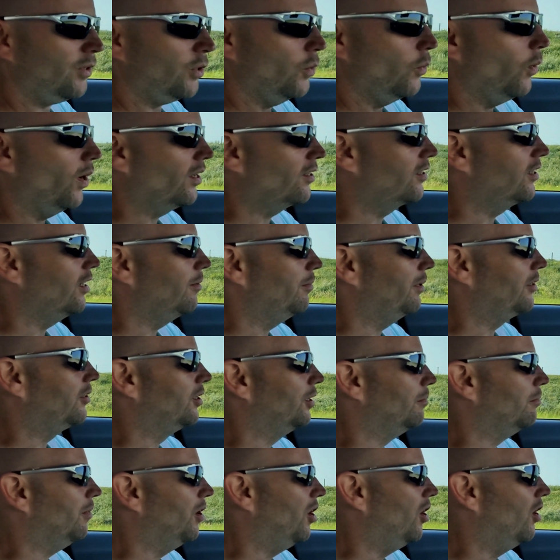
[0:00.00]
West
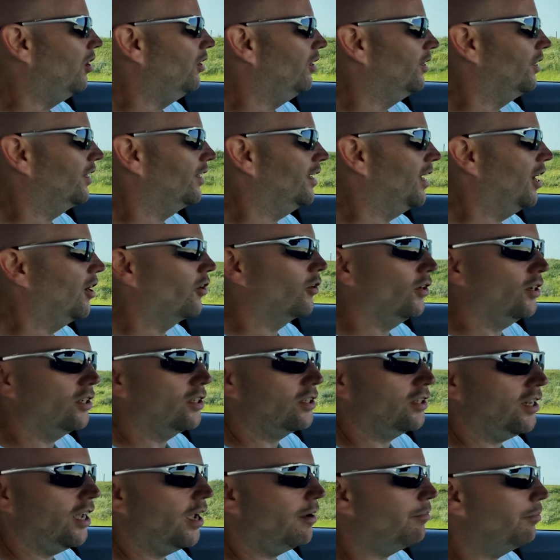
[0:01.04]
Edmonton Mall and the Calgary
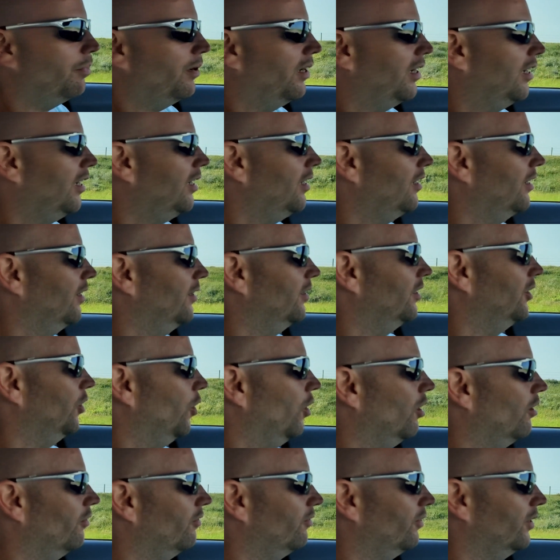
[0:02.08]
Stampede and the
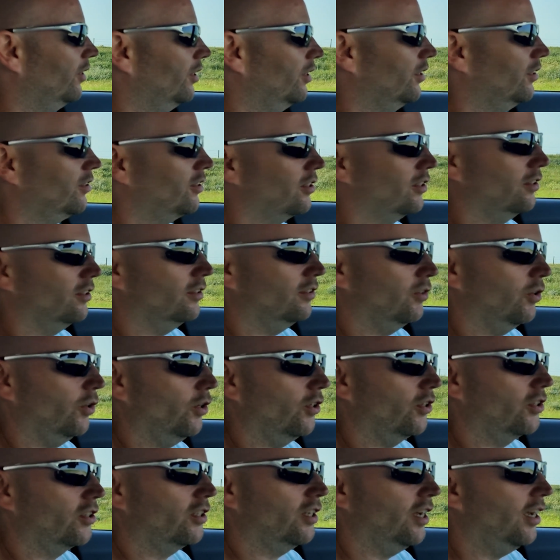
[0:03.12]
oil fields and
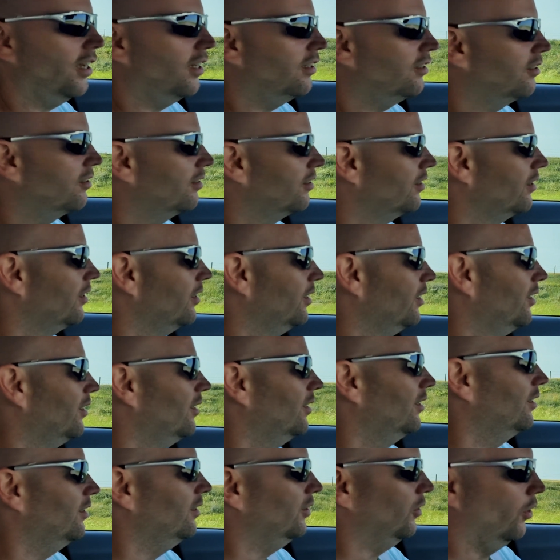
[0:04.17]
oil sands
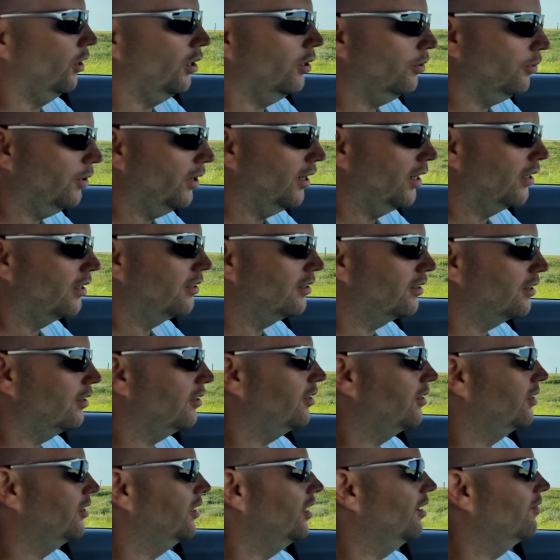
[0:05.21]
and the oil rigs that
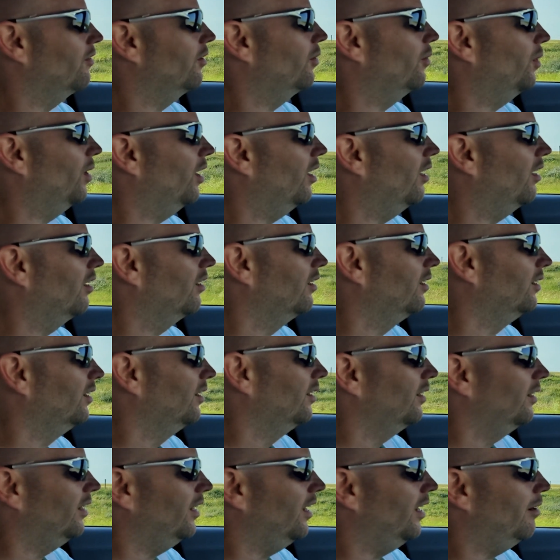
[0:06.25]
you see everywhere.
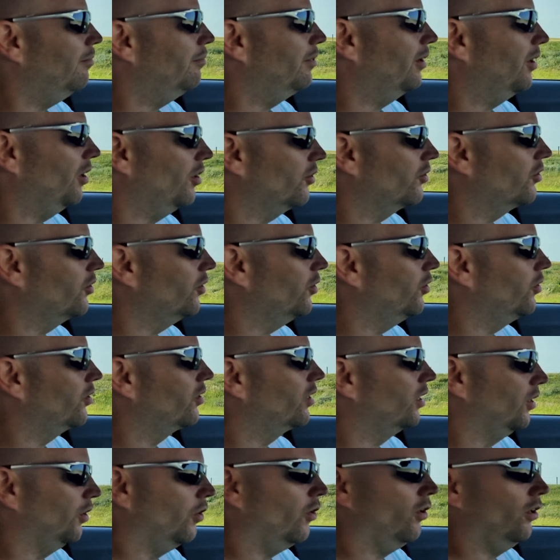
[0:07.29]
But also
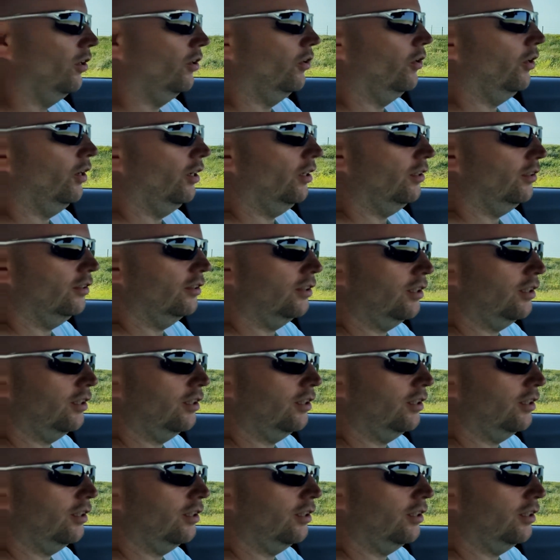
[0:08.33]
canola oil.